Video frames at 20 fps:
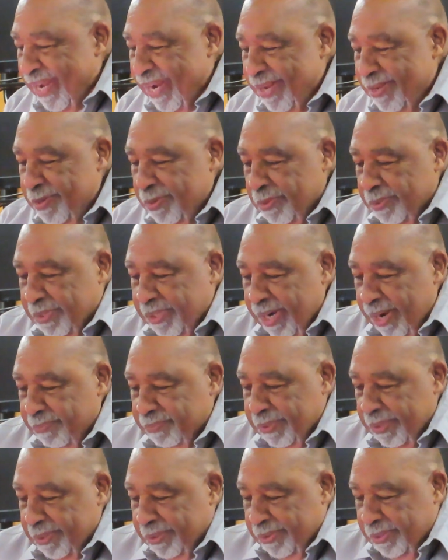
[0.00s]
Daniel
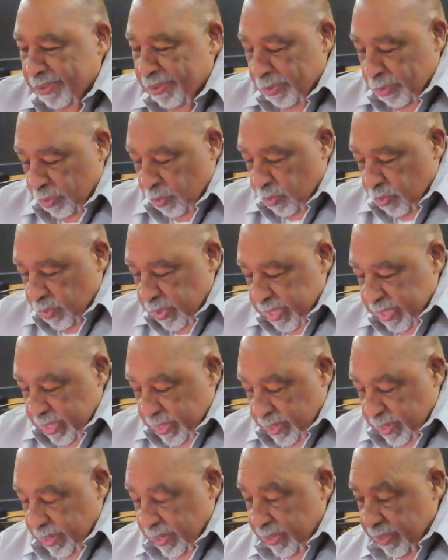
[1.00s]
chapter 2,
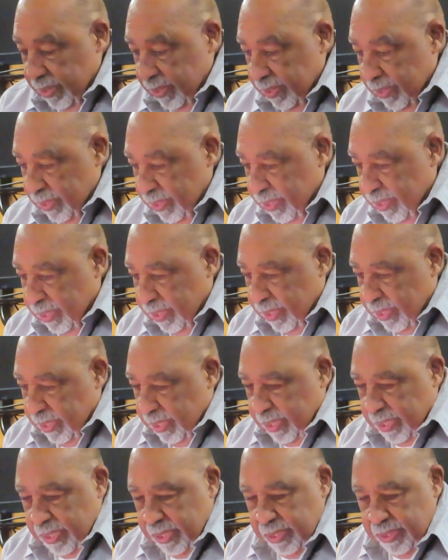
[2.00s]
we are
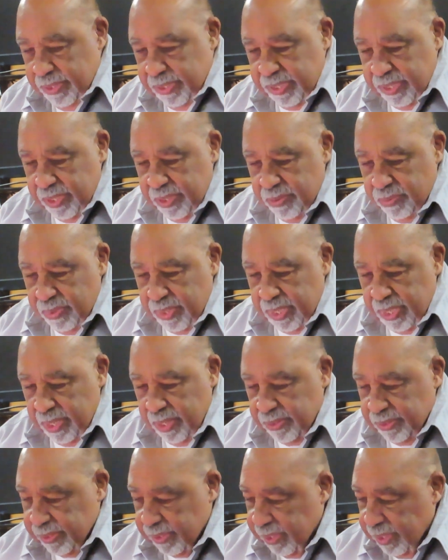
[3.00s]
continuing
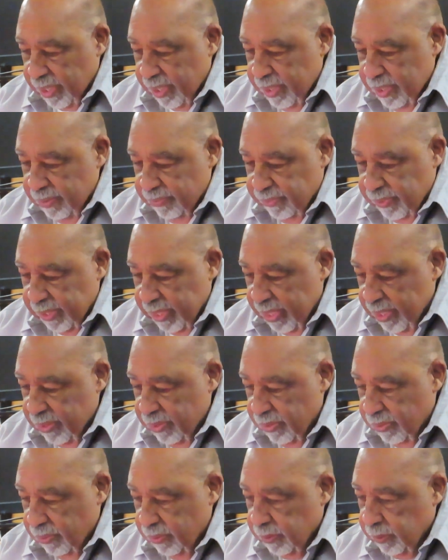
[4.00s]
our study of
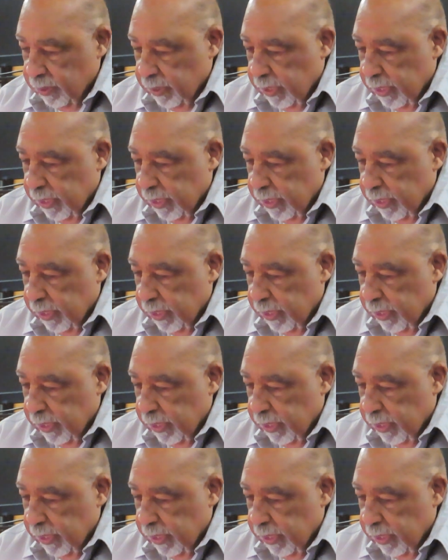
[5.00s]
Daniel.